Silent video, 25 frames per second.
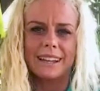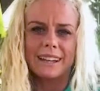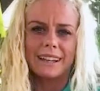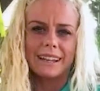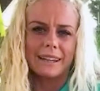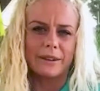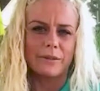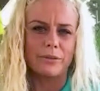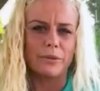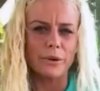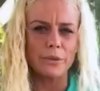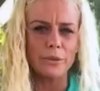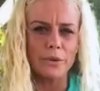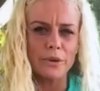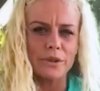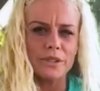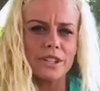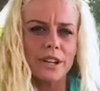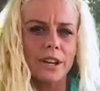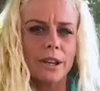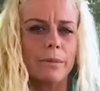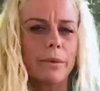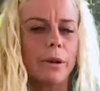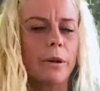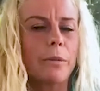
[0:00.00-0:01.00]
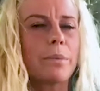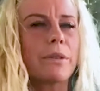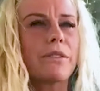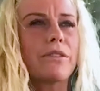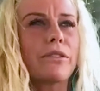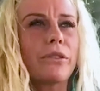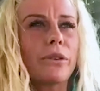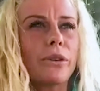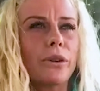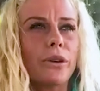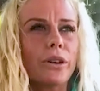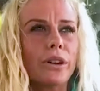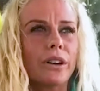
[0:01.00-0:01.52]
what we were talking about
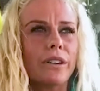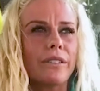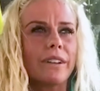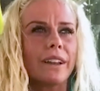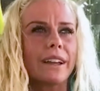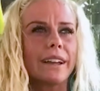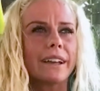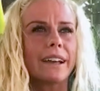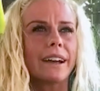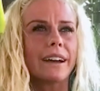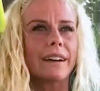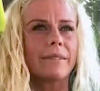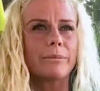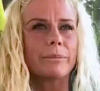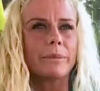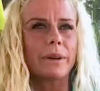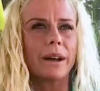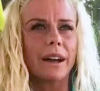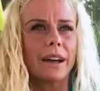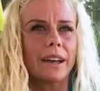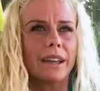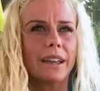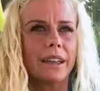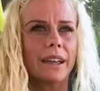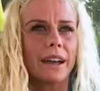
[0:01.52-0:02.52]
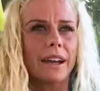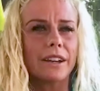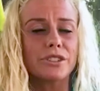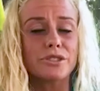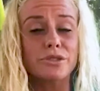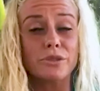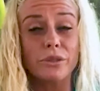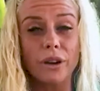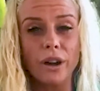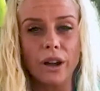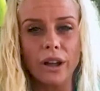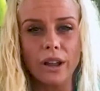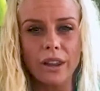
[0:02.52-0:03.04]
before of like I
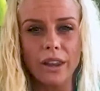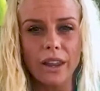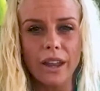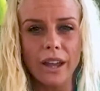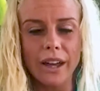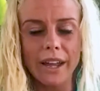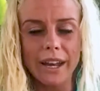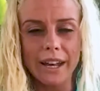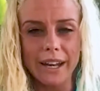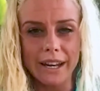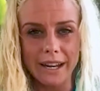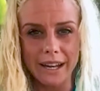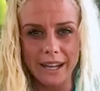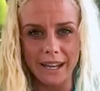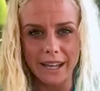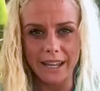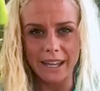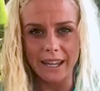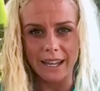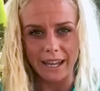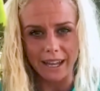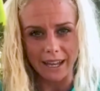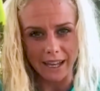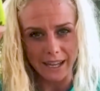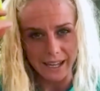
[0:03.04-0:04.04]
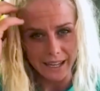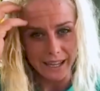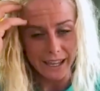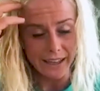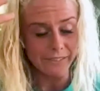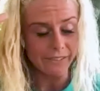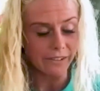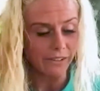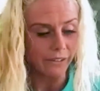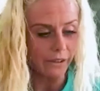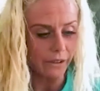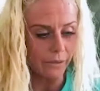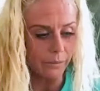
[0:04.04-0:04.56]
draw a lot, and I
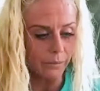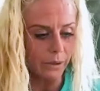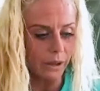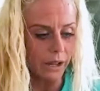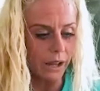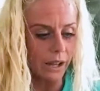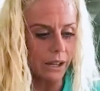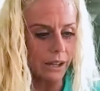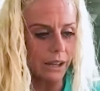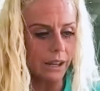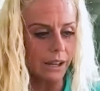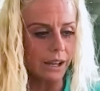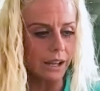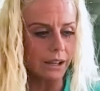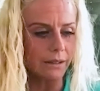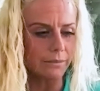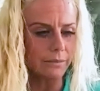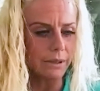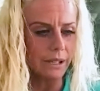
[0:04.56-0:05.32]
have a lot,